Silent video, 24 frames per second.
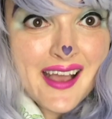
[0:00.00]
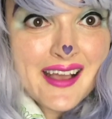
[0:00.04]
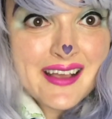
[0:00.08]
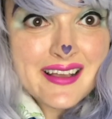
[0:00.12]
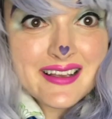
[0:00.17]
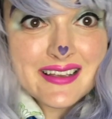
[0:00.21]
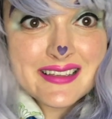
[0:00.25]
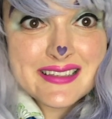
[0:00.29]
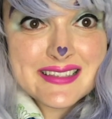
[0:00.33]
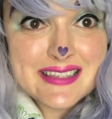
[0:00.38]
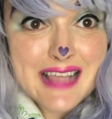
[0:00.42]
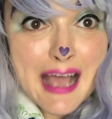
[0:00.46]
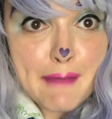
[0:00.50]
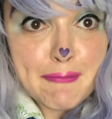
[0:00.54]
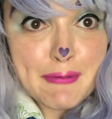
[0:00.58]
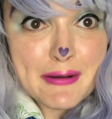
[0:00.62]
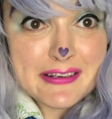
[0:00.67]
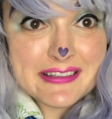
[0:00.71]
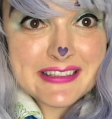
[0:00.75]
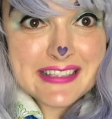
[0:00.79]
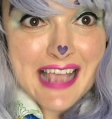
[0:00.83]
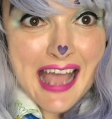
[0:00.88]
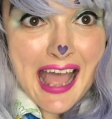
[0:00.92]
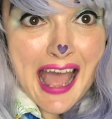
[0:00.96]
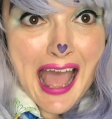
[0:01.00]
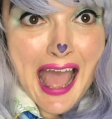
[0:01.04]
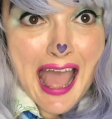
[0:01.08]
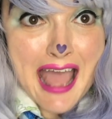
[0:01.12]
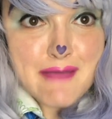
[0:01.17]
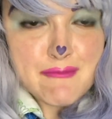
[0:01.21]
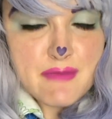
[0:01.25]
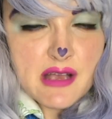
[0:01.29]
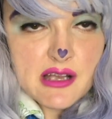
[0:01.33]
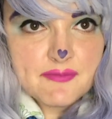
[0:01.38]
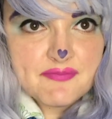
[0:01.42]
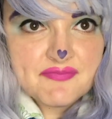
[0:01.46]
Supper time?
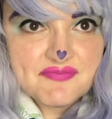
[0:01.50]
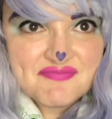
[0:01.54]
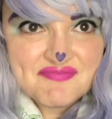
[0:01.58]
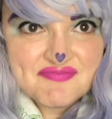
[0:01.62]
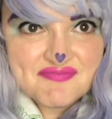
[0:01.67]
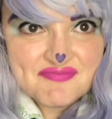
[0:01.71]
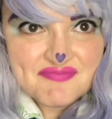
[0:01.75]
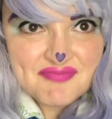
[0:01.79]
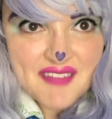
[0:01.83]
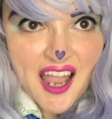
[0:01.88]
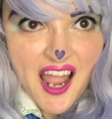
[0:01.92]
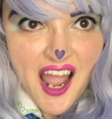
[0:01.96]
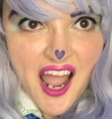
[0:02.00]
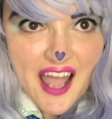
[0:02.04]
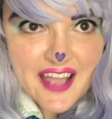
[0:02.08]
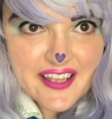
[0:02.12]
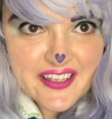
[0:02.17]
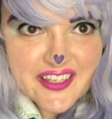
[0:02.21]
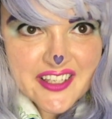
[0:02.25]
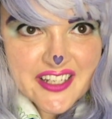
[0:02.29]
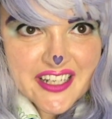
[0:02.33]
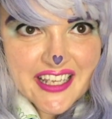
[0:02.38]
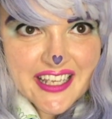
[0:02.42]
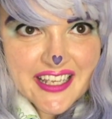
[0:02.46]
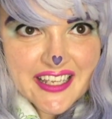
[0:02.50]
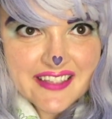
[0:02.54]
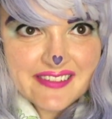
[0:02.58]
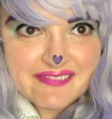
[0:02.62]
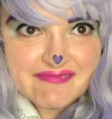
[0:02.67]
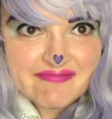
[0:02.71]
I could eat.